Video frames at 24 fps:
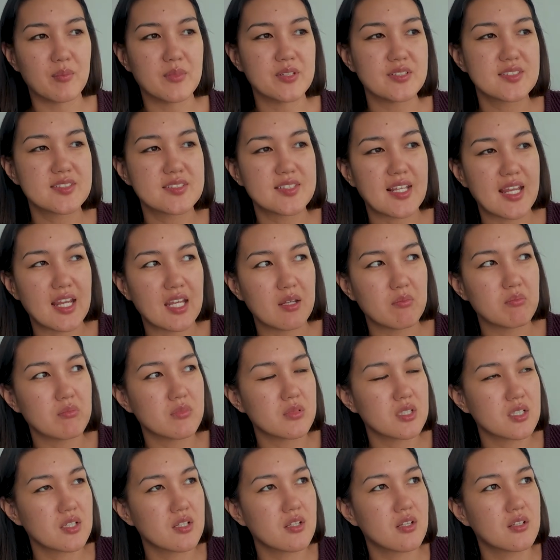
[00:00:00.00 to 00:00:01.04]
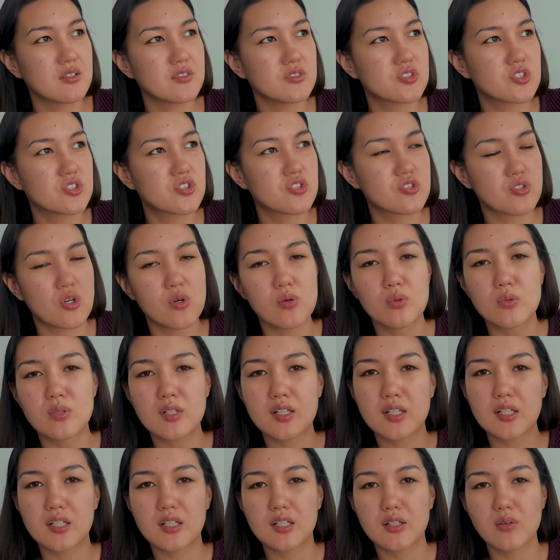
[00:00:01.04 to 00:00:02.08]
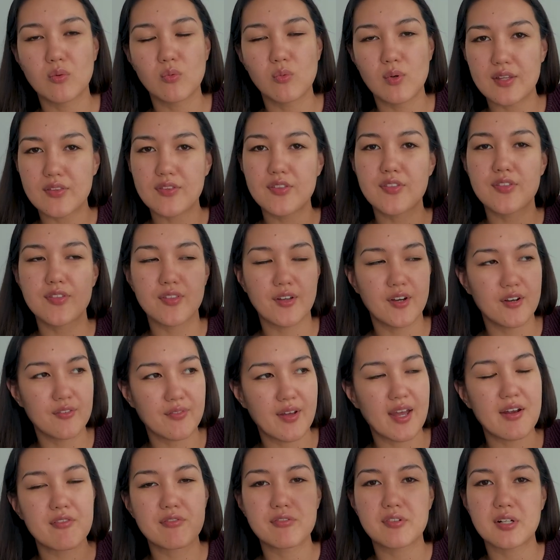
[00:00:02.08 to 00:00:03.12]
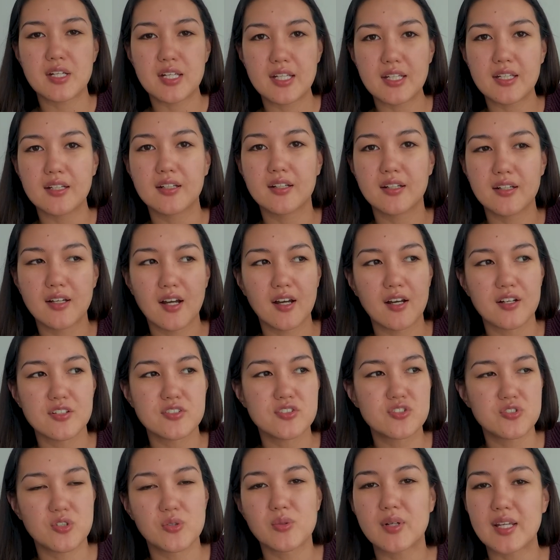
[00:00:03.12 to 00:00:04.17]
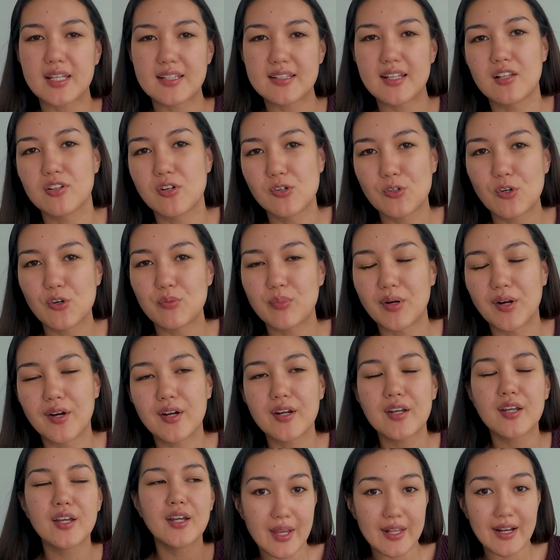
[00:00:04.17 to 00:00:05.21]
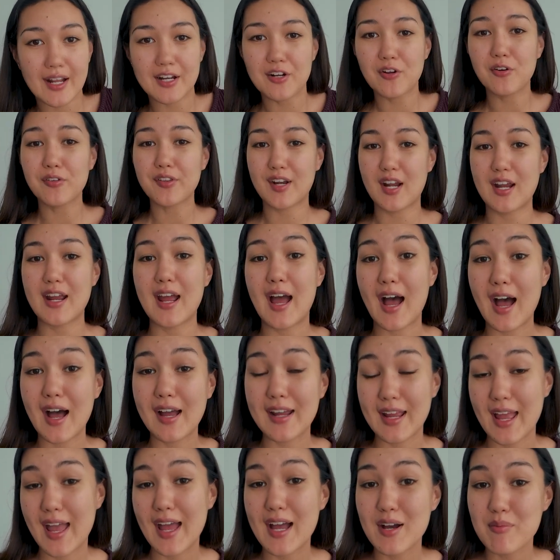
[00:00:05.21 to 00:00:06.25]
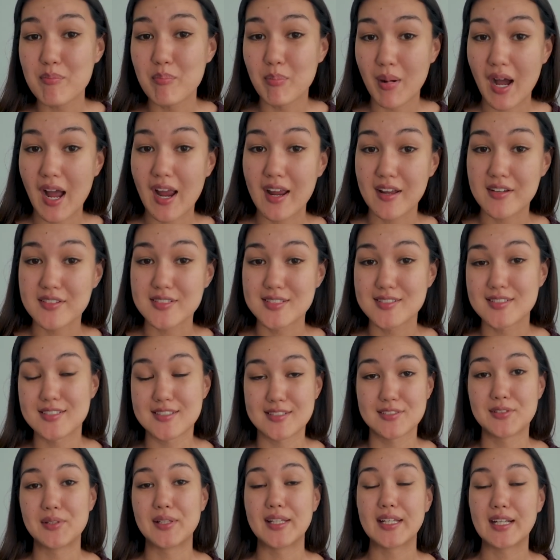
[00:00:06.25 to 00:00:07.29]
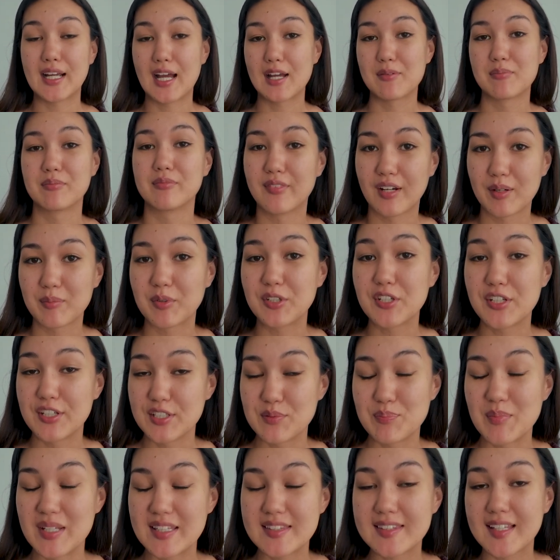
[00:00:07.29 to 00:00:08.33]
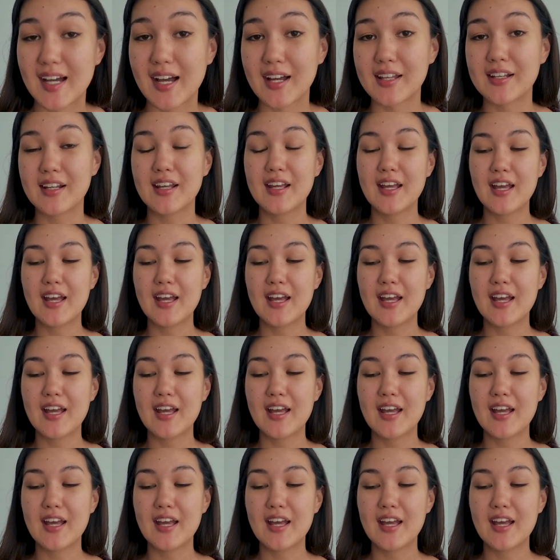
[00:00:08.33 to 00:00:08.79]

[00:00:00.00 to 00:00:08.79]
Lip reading: same stroke width of every stroke in that logo mark. And I know that I am biased, so like I'm gonna admit that.